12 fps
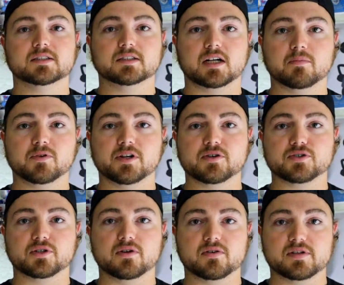a couple years
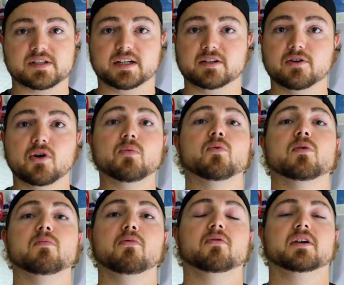ago and saying no more
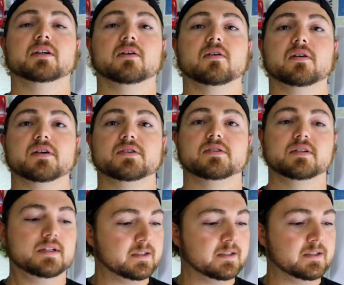boring cars.